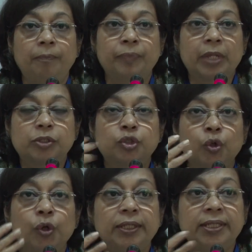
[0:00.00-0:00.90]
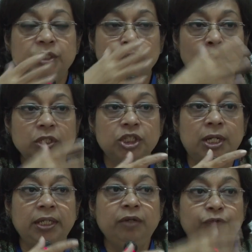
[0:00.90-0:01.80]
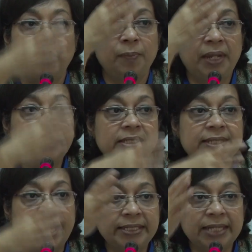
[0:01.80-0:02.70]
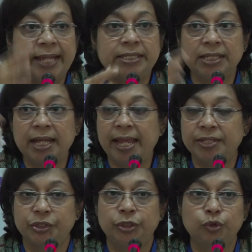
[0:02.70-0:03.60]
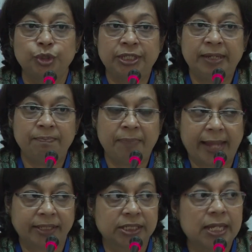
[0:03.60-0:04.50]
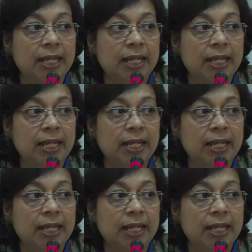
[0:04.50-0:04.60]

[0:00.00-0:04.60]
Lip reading: So this whole journey from insight, idea, execution, impact.